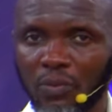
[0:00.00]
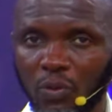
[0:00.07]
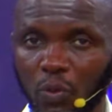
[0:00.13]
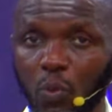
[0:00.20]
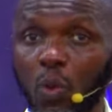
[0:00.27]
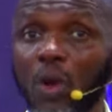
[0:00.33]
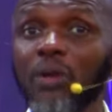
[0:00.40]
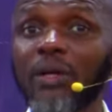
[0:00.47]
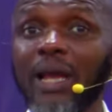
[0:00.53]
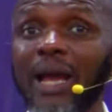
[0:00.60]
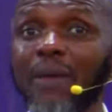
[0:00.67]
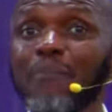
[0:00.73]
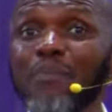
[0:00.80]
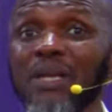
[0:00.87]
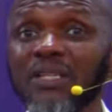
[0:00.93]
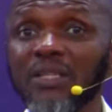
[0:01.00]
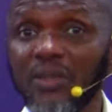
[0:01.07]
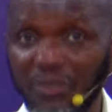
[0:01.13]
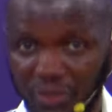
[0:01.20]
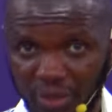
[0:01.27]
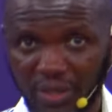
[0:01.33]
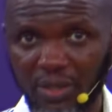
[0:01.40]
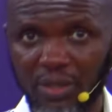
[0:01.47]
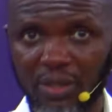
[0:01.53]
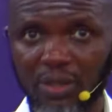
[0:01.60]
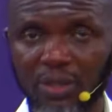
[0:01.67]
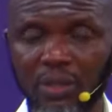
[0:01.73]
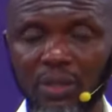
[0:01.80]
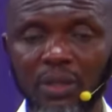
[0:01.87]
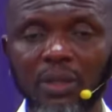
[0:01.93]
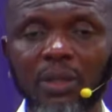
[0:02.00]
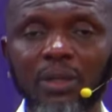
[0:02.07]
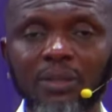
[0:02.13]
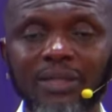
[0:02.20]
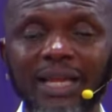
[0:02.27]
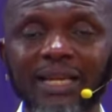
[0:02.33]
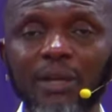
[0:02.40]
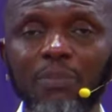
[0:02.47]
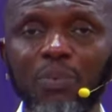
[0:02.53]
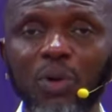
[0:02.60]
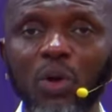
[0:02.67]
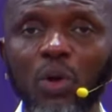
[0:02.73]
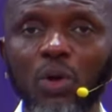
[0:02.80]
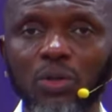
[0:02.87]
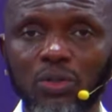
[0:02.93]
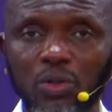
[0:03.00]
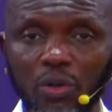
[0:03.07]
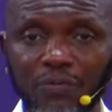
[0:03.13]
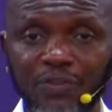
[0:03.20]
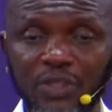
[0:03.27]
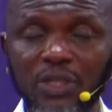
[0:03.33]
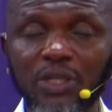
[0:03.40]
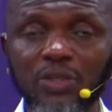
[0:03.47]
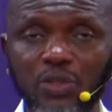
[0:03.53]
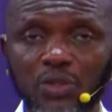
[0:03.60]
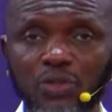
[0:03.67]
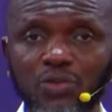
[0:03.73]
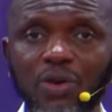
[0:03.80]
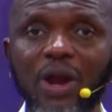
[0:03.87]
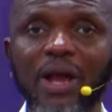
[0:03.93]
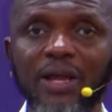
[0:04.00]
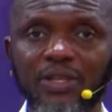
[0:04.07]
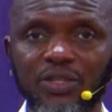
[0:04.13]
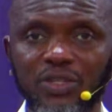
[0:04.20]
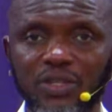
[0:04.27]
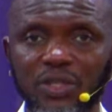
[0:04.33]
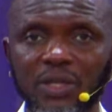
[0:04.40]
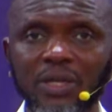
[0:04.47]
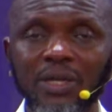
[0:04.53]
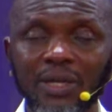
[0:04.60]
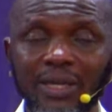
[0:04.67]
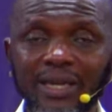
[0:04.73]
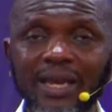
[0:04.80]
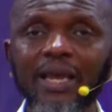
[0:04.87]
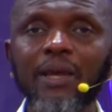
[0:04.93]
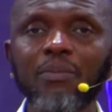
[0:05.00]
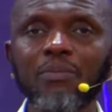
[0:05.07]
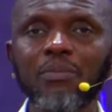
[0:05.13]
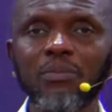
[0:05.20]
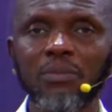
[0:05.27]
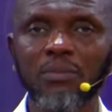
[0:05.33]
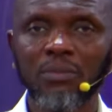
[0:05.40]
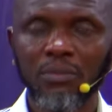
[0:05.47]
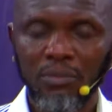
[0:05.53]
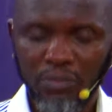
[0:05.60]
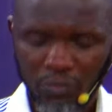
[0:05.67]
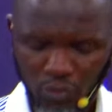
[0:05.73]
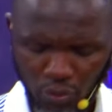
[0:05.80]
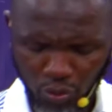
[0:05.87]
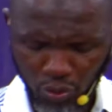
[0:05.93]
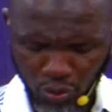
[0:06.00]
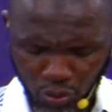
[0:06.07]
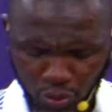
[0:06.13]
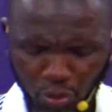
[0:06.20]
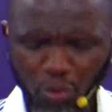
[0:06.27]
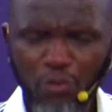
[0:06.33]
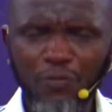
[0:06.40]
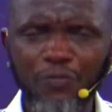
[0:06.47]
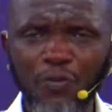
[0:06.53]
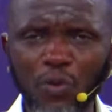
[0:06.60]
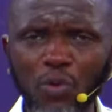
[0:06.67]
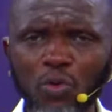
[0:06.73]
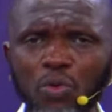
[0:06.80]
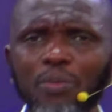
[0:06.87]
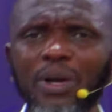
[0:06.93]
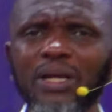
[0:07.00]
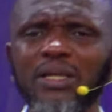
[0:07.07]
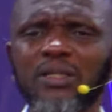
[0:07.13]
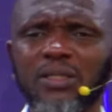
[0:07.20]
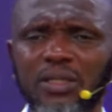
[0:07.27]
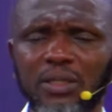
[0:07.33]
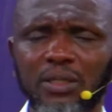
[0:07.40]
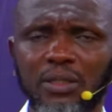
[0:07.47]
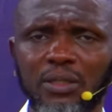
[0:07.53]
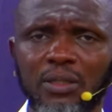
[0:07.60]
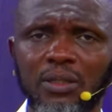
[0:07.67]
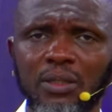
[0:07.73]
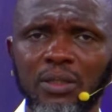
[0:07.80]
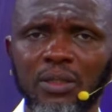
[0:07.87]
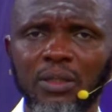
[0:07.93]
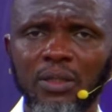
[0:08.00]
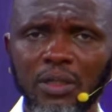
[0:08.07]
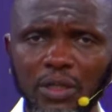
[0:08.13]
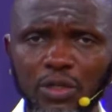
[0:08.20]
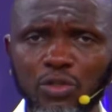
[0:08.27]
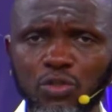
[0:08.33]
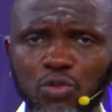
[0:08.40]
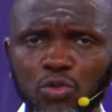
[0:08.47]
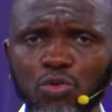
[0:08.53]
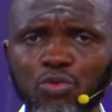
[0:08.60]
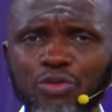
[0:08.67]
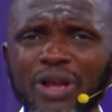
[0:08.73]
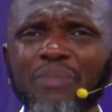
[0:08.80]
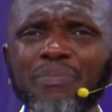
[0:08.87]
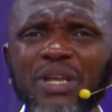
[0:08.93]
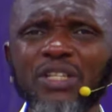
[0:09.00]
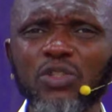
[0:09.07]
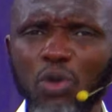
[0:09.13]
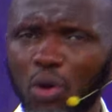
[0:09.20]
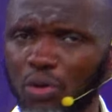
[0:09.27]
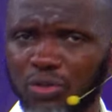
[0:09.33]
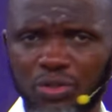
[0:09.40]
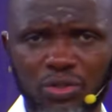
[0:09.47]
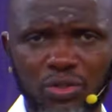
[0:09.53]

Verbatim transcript: One amazing thing that the blood of Jesus Christ came to do for humanity is to remit us,